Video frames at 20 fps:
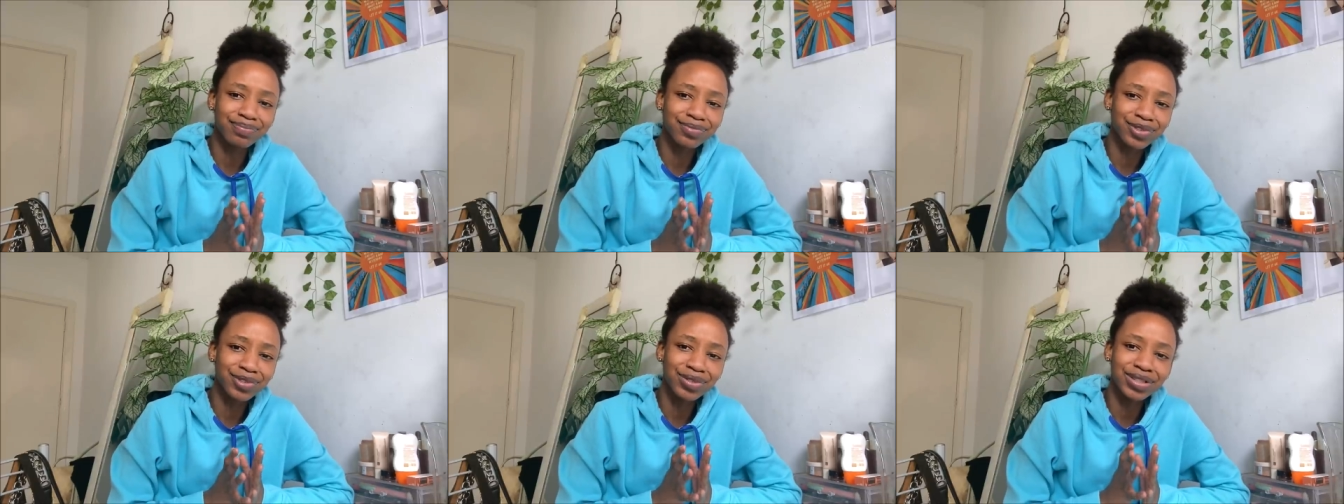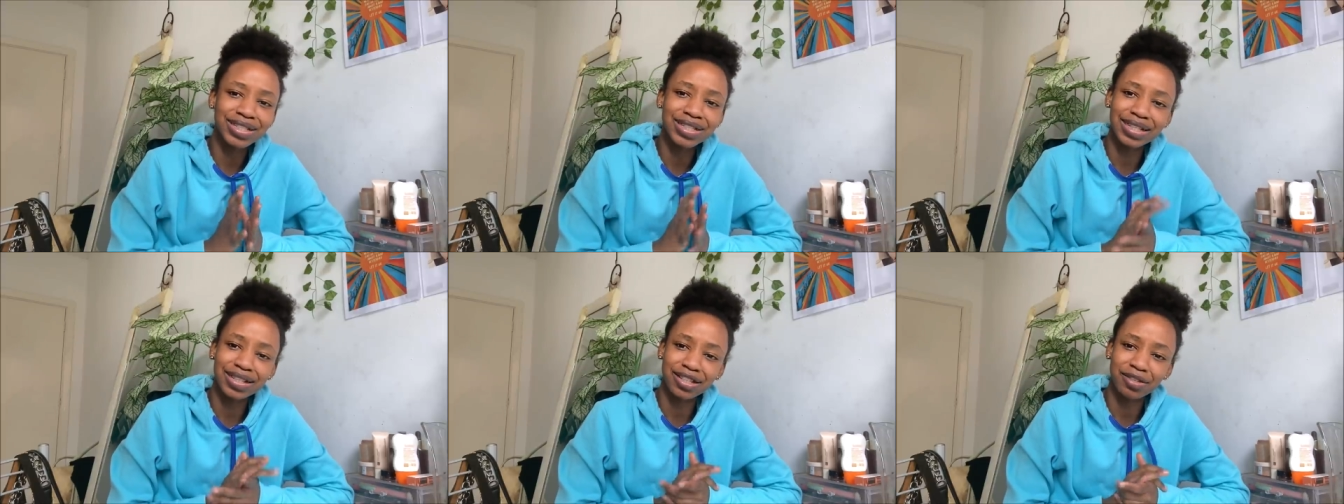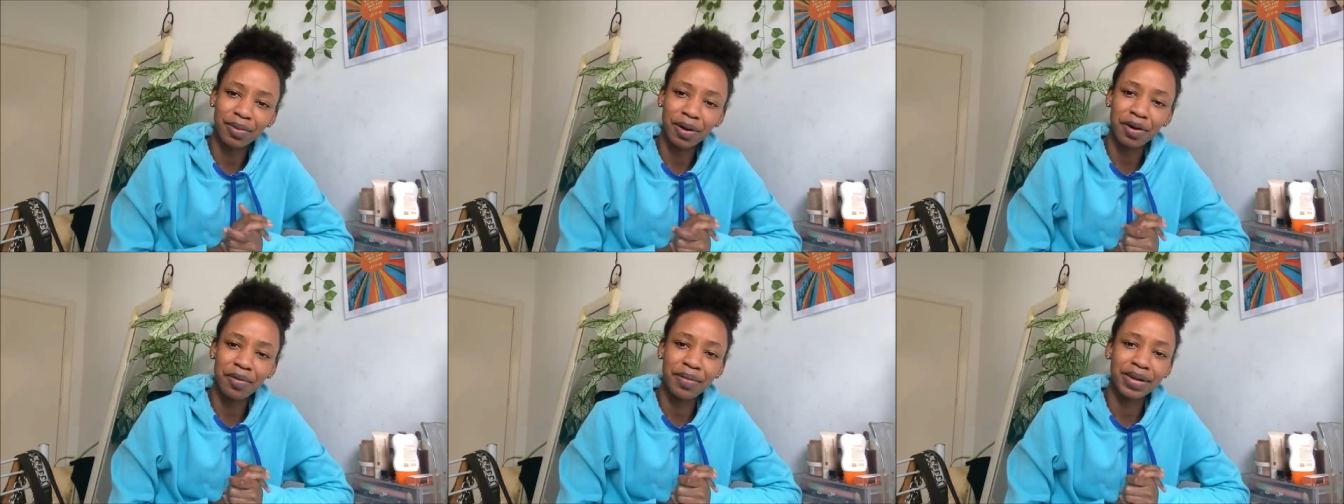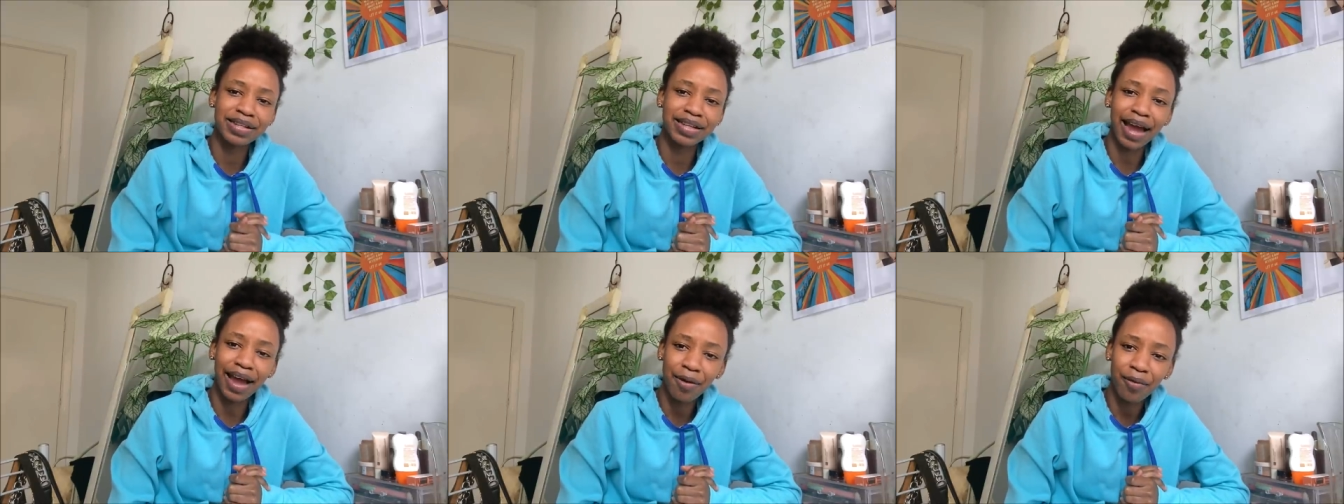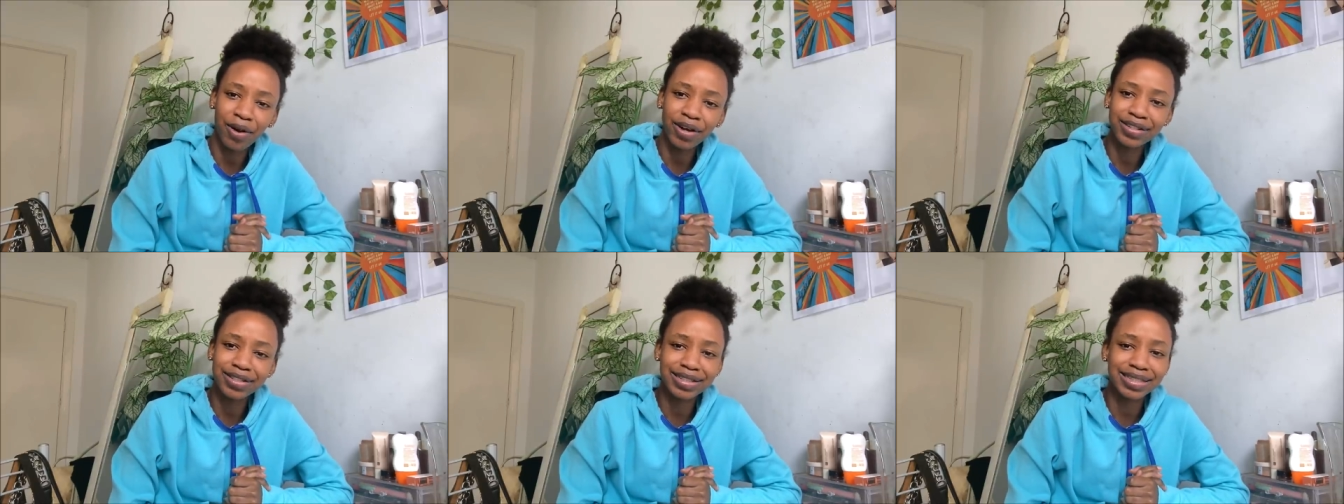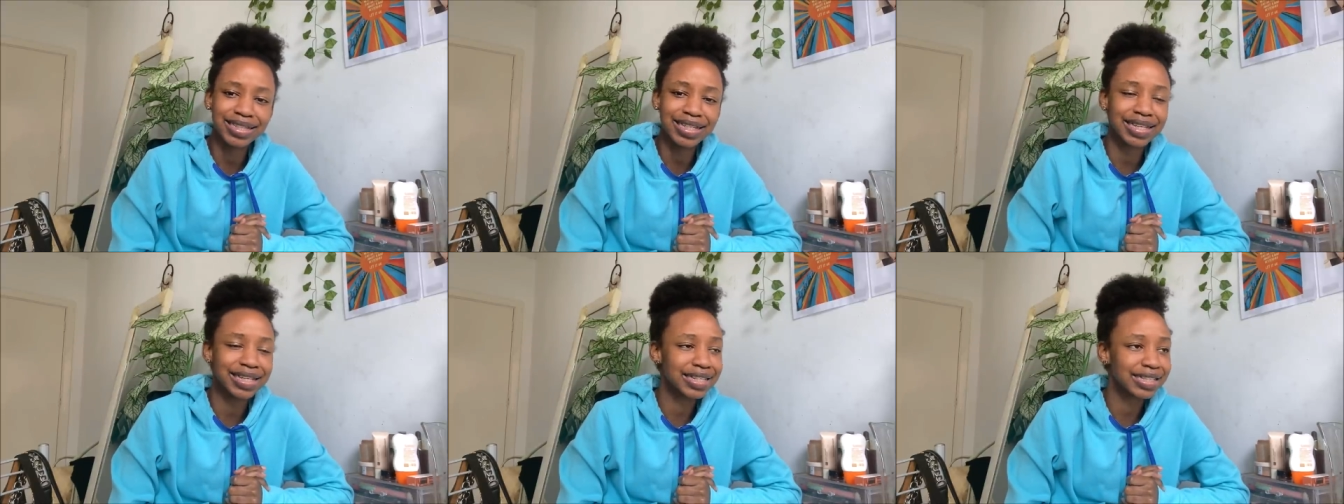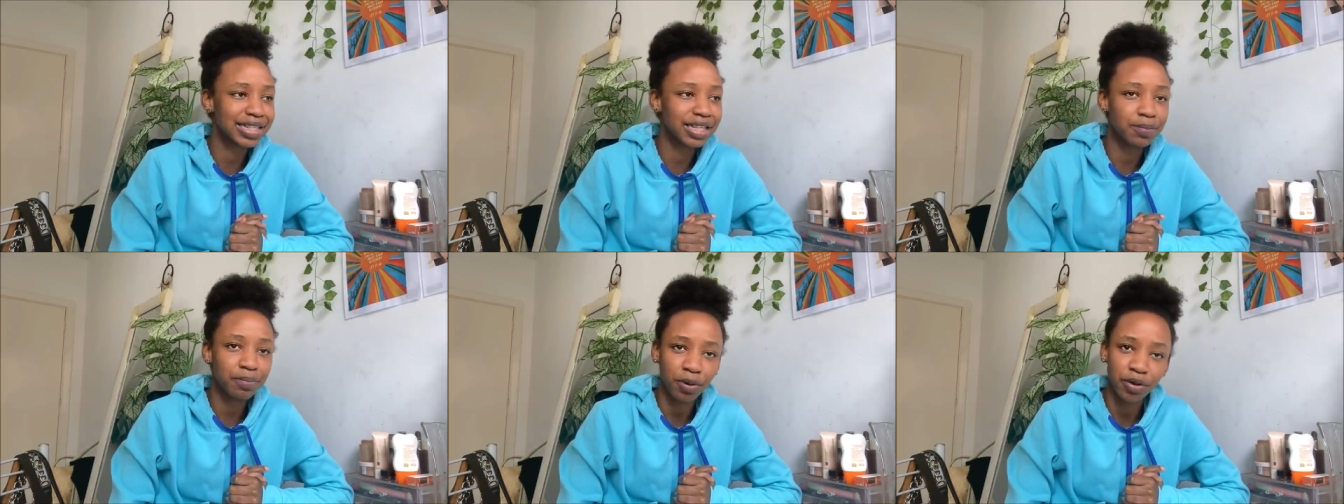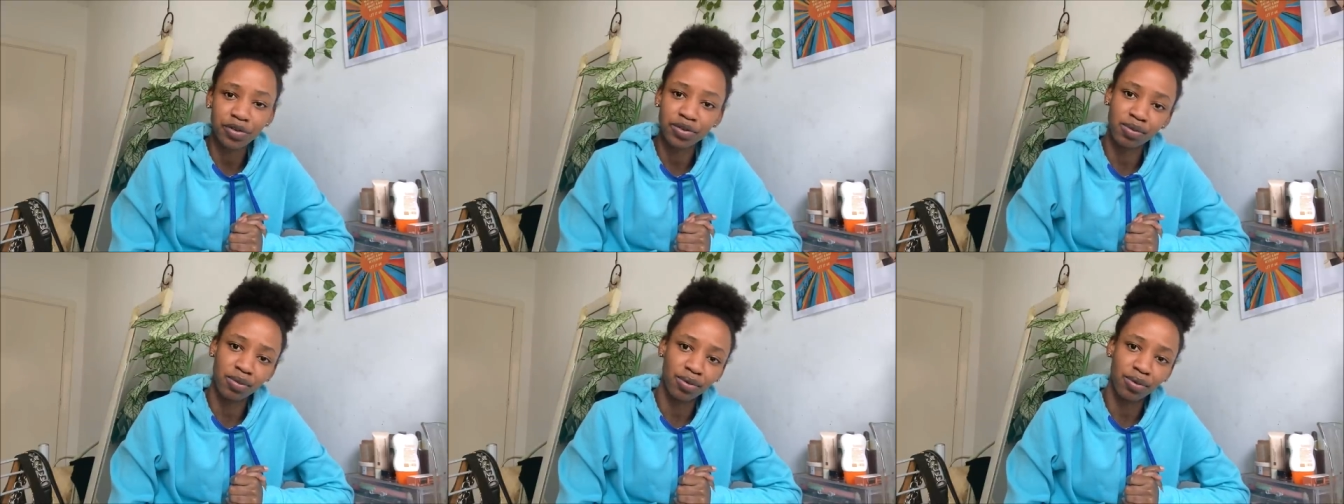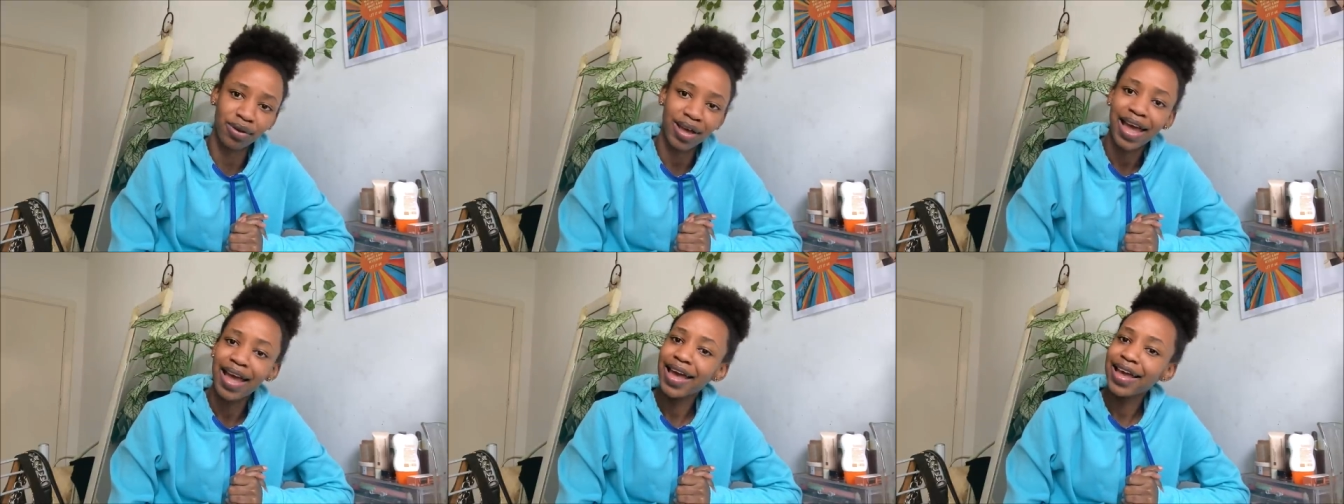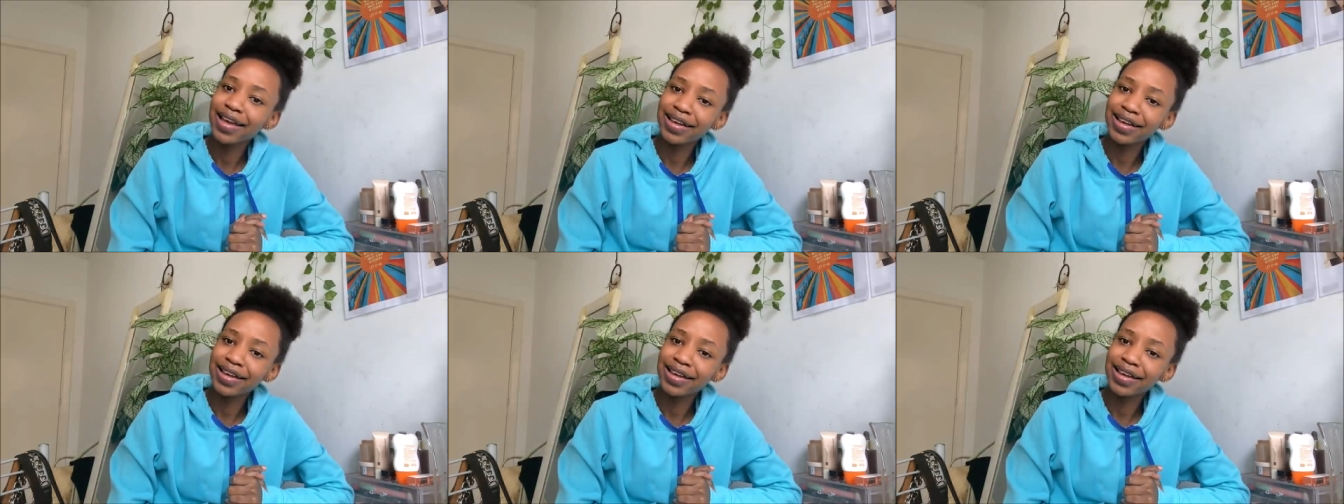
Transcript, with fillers: do this experiment i want to see is it possible